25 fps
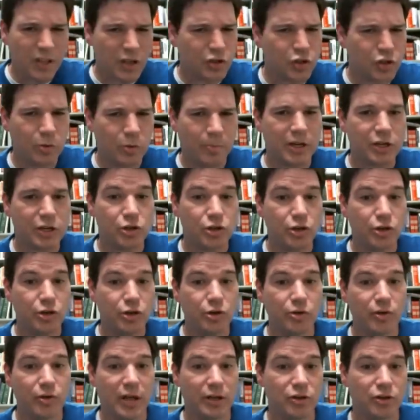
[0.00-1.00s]
So make sure you
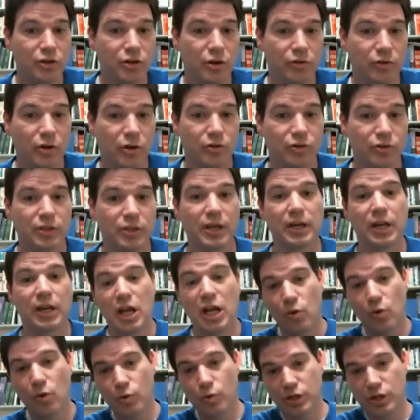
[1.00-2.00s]
do that and turn those in.
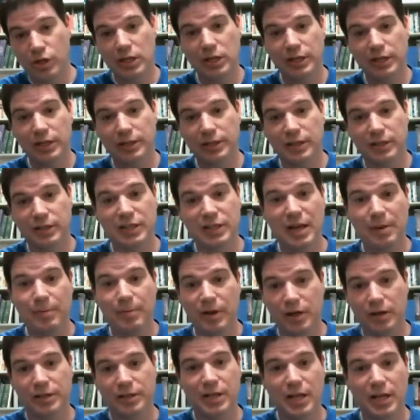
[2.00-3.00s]
When you click the
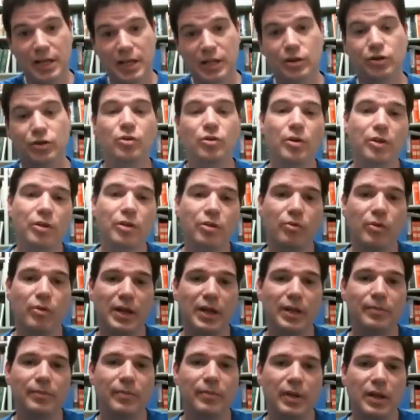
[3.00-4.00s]
assignment, it'll take you to a
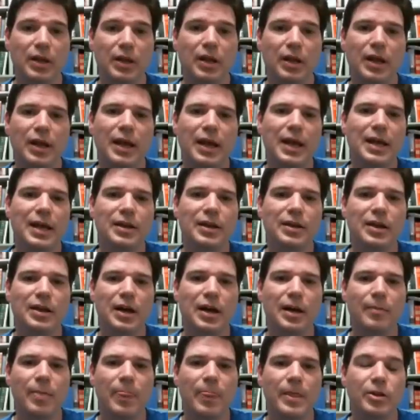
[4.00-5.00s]
thread. And
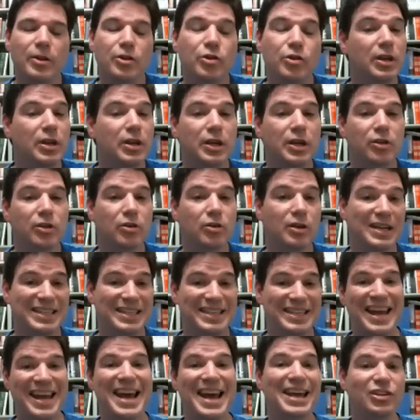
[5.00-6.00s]
you can either
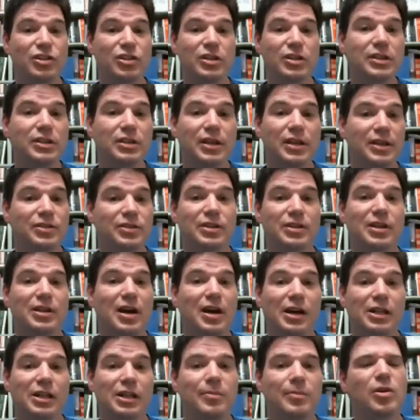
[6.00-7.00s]
attach it as a
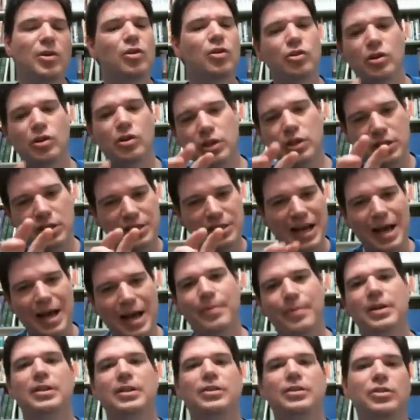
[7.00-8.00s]
document, or you can just
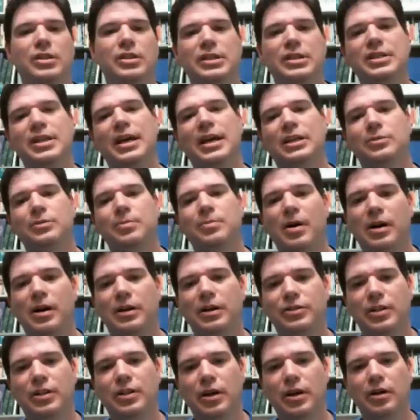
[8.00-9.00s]
type it into the text
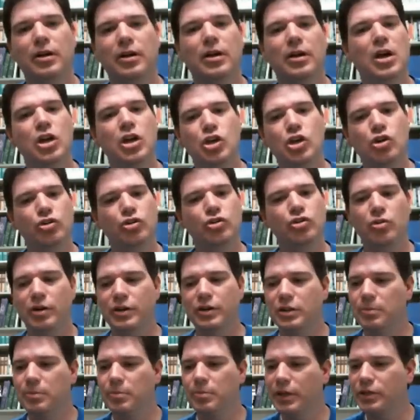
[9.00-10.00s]
box there. Your
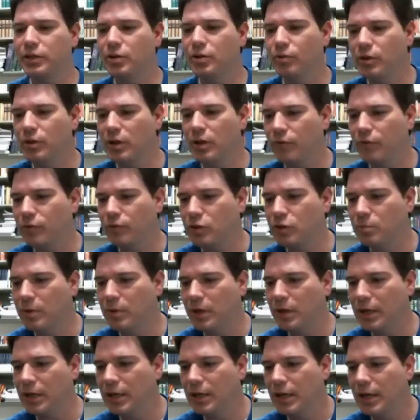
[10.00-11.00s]
choice. It makes no difference to
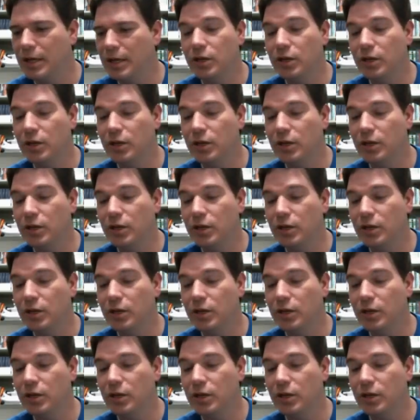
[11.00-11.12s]
me.